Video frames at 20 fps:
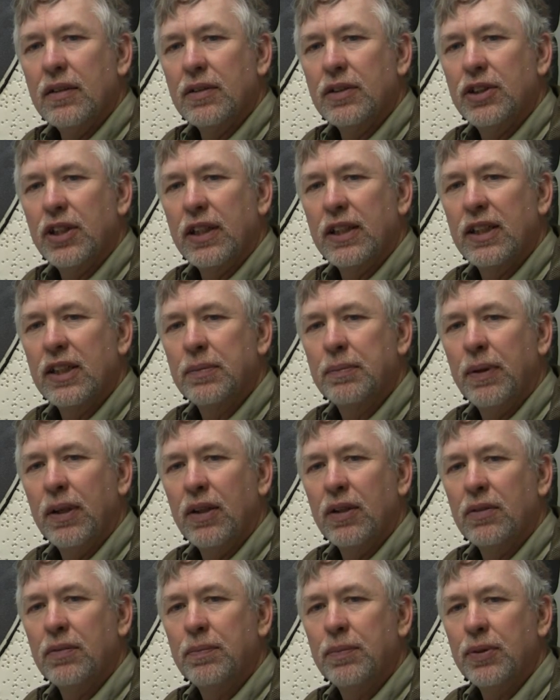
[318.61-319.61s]
Genesis
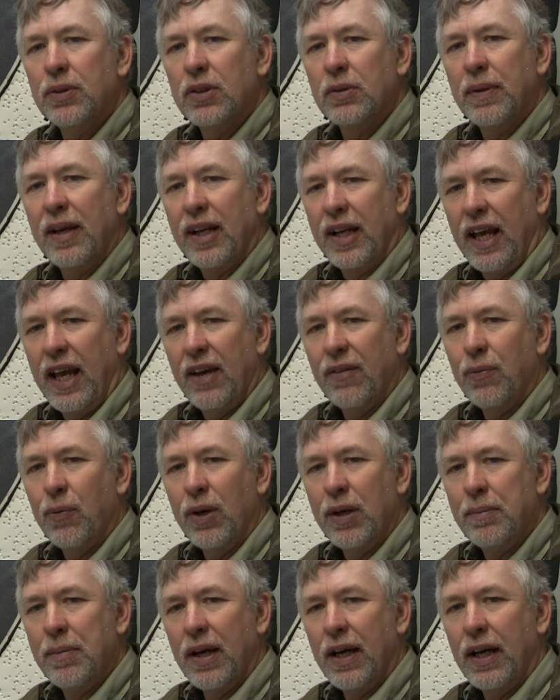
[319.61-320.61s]
bow pulled about
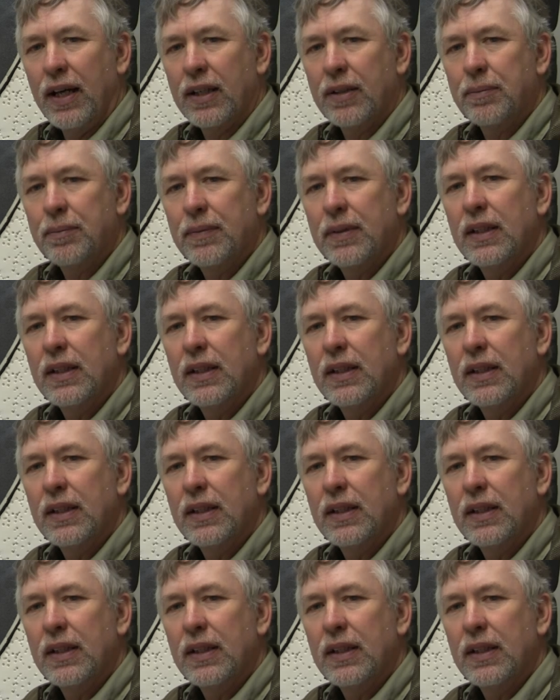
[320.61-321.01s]
halfway back,